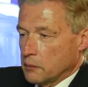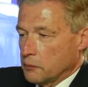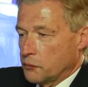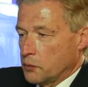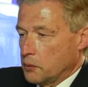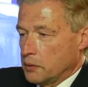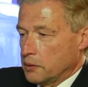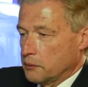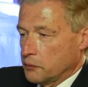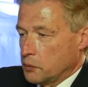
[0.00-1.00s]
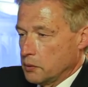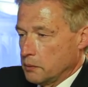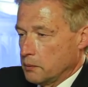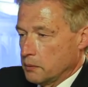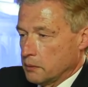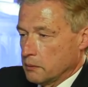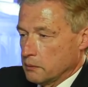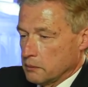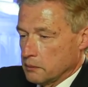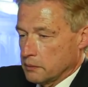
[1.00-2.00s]
through a, through a uh,
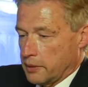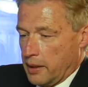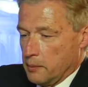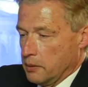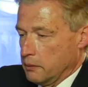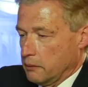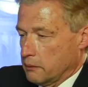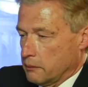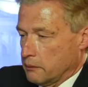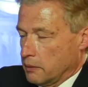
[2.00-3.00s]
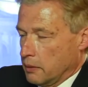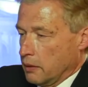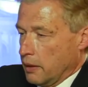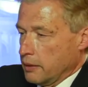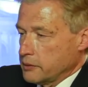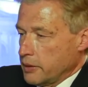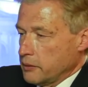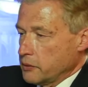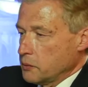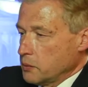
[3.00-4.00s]
cable and
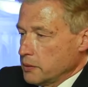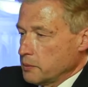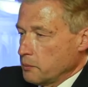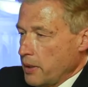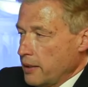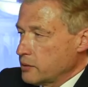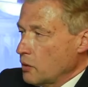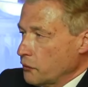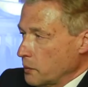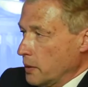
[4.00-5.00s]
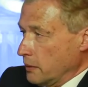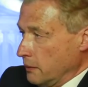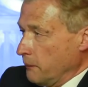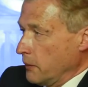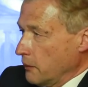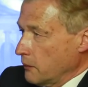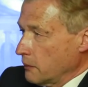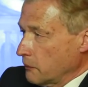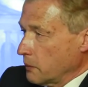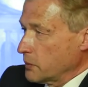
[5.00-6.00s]
send you a bad software
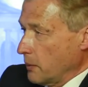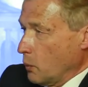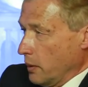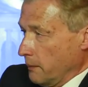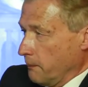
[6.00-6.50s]
uh, from somewhere.